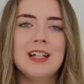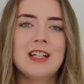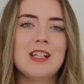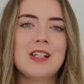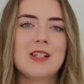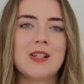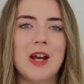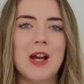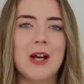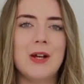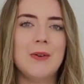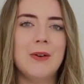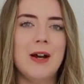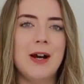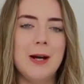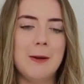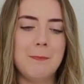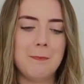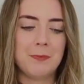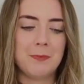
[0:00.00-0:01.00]
So
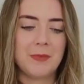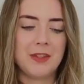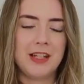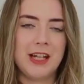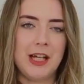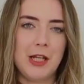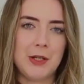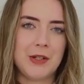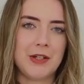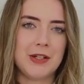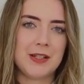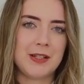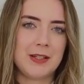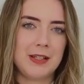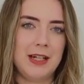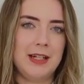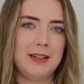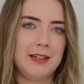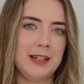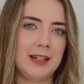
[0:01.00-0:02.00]
yeah, you can
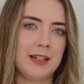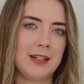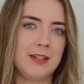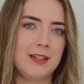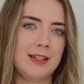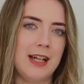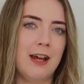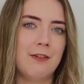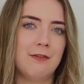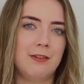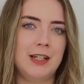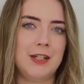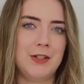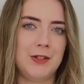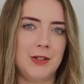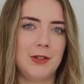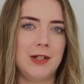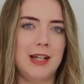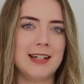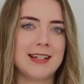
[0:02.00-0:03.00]
see that it can definitely
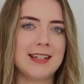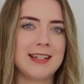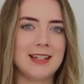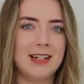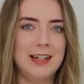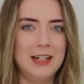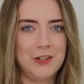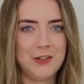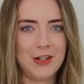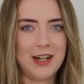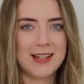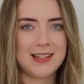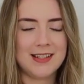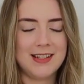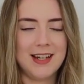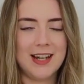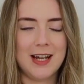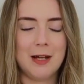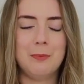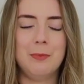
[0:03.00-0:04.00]
do like slightly
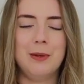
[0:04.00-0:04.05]
dressier,